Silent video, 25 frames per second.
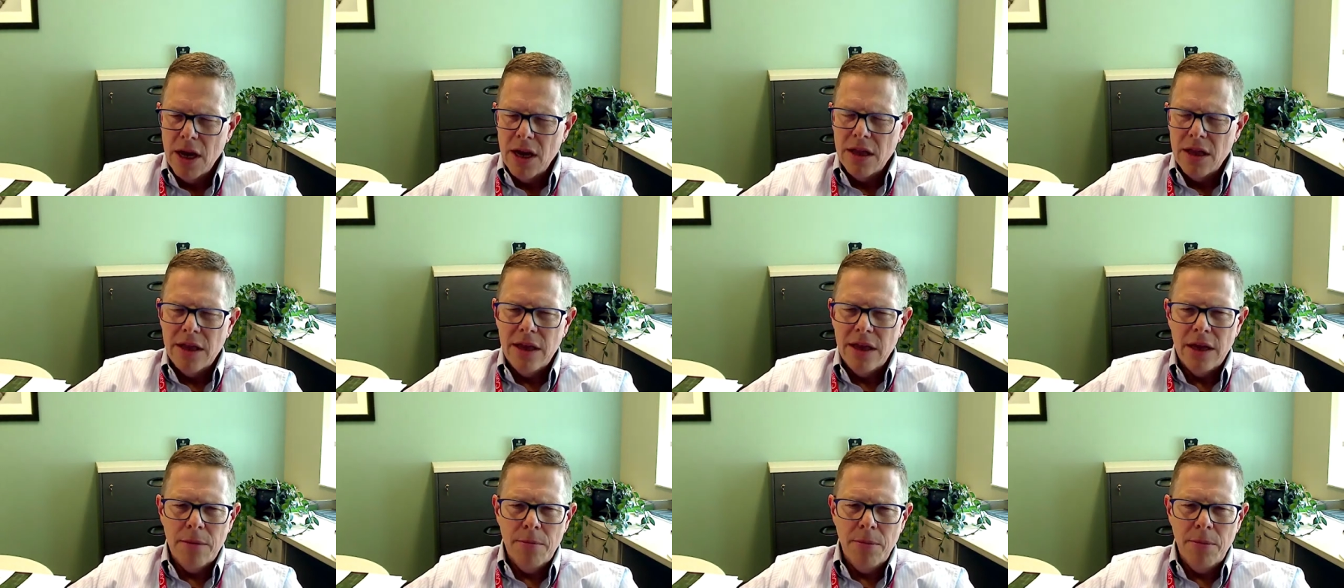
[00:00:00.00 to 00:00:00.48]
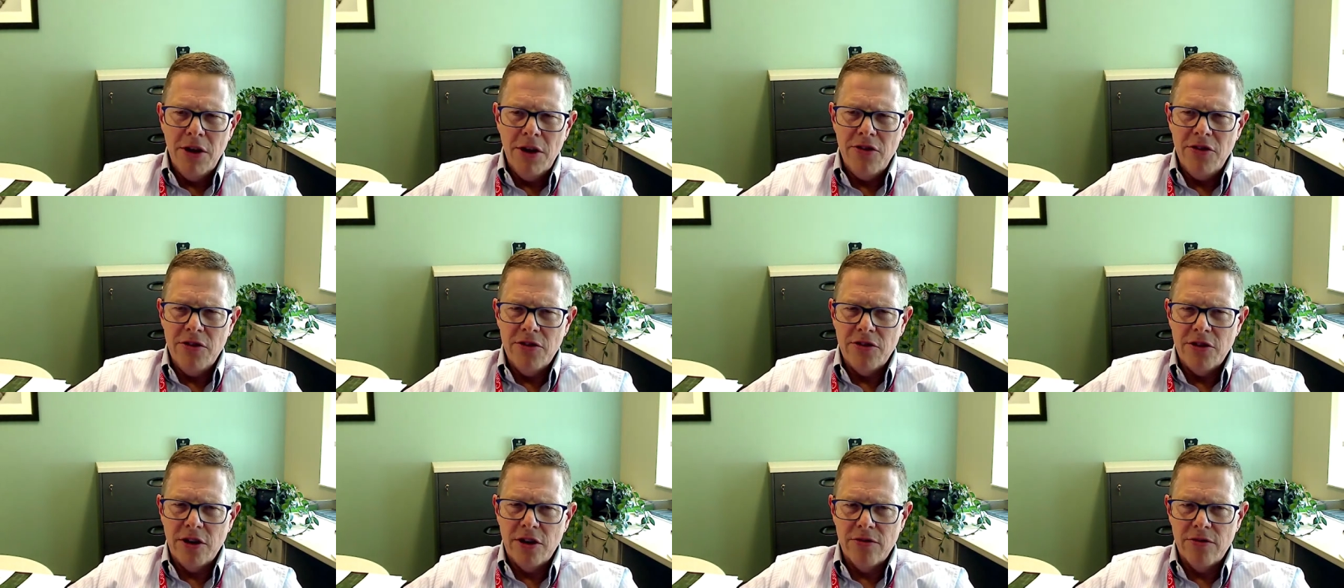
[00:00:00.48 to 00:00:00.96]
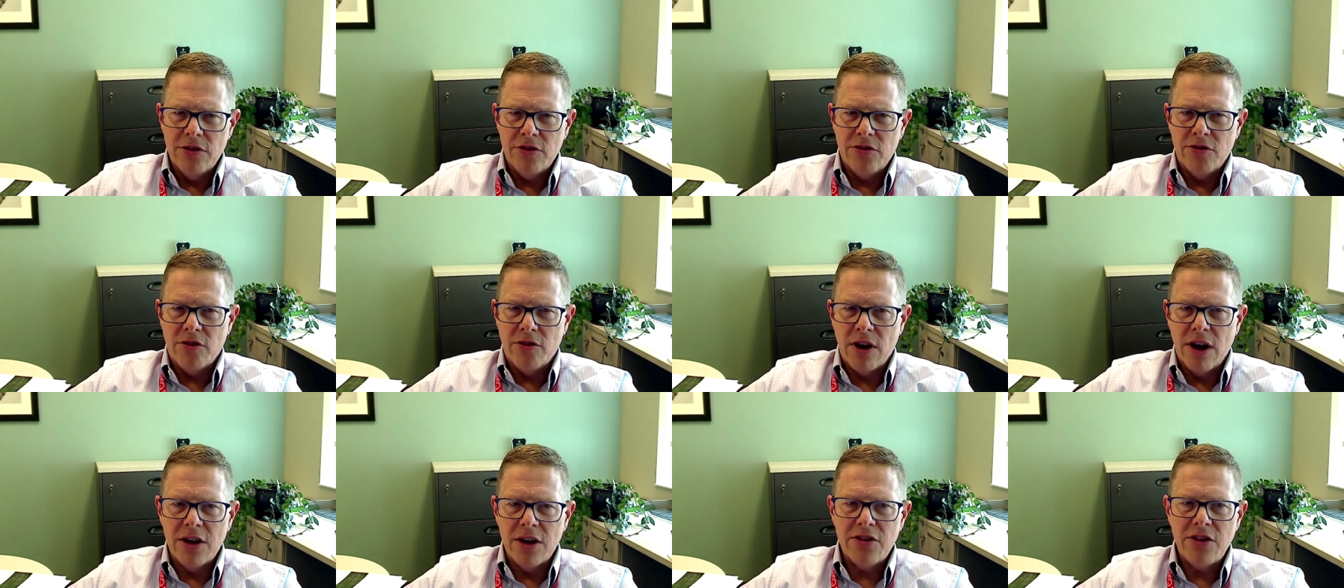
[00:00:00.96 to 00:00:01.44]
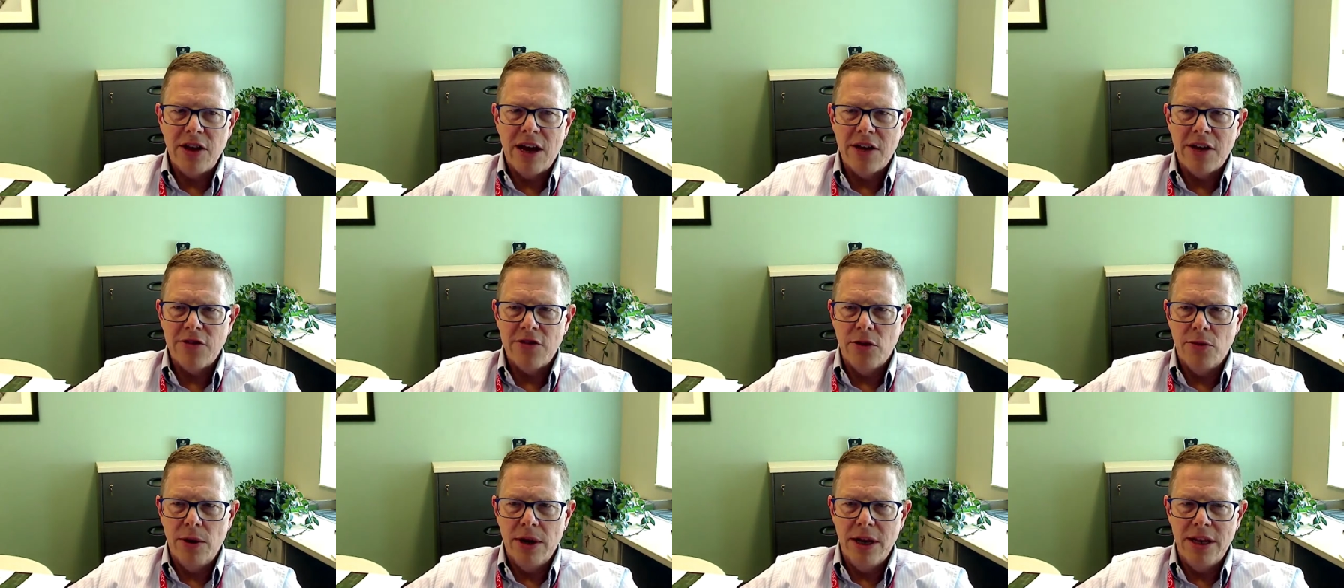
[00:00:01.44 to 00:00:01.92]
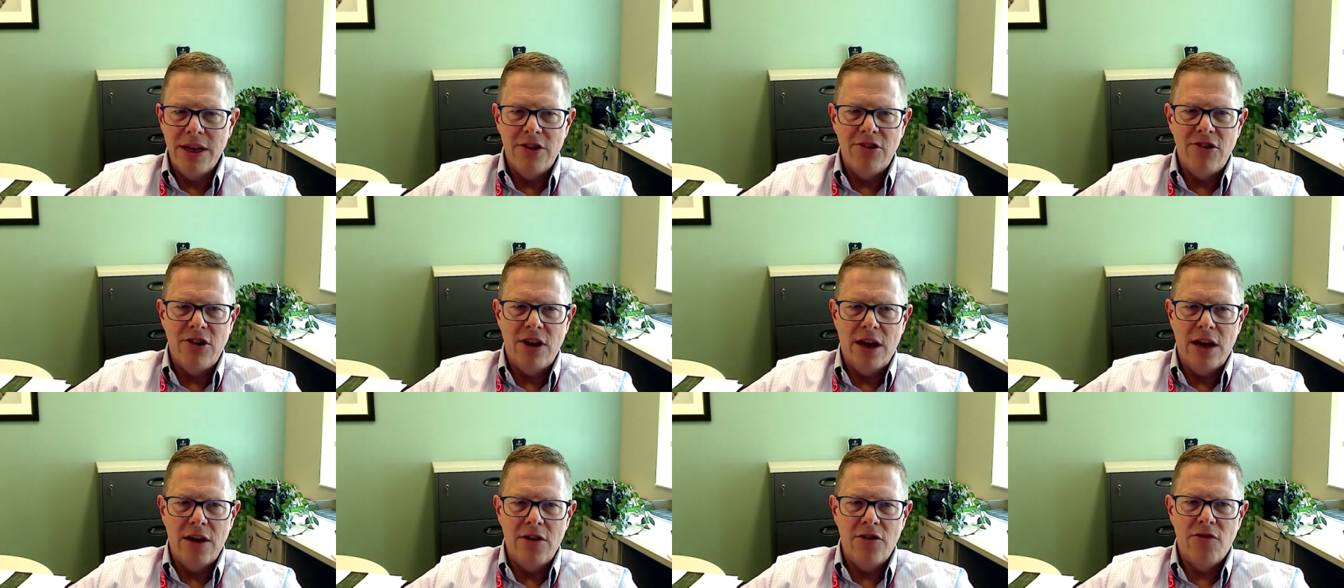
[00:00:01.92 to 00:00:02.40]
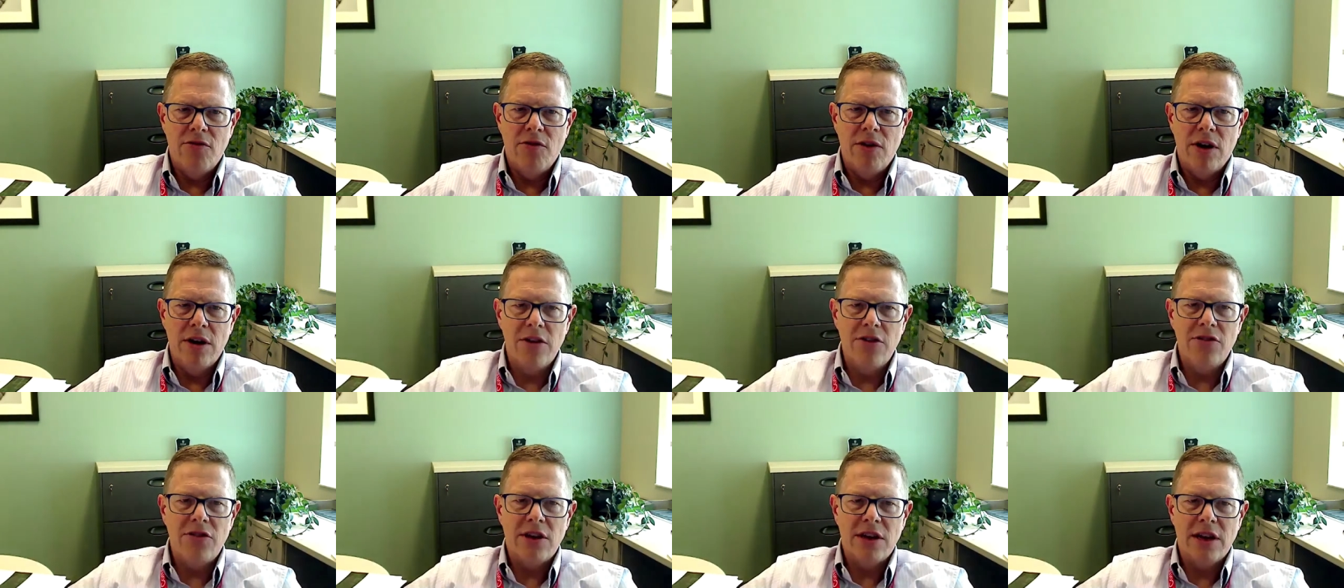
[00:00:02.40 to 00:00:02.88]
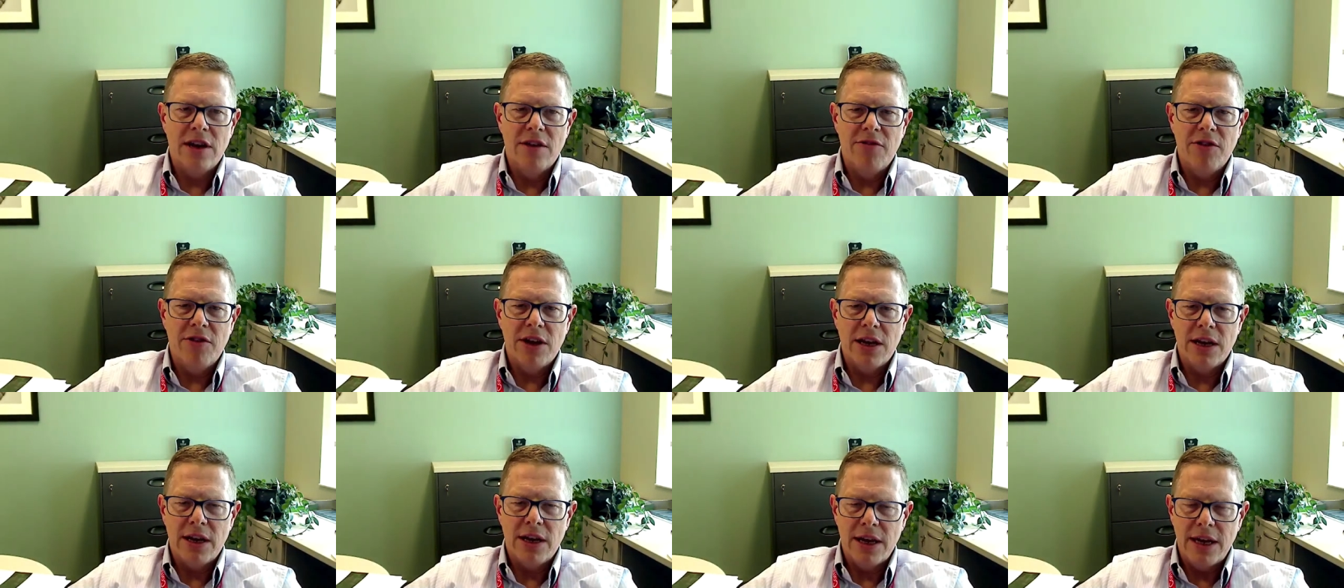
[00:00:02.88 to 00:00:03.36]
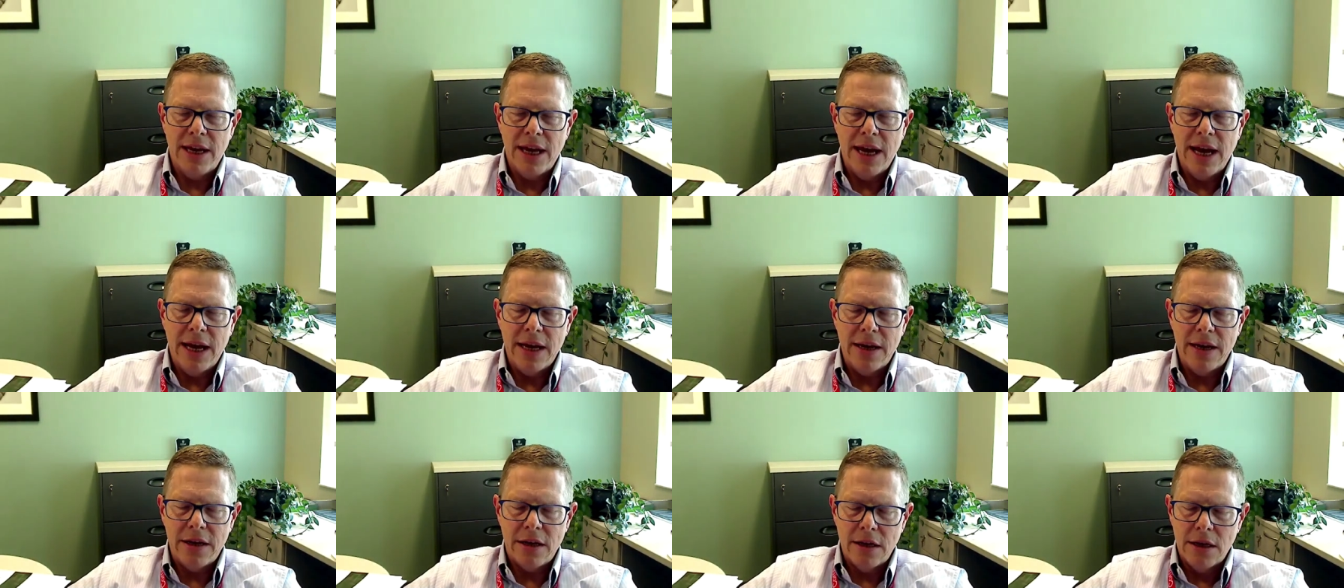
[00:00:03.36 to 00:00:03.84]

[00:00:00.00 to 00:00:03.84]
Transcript: The inpatient service for us hasn't really changed very significantly yet.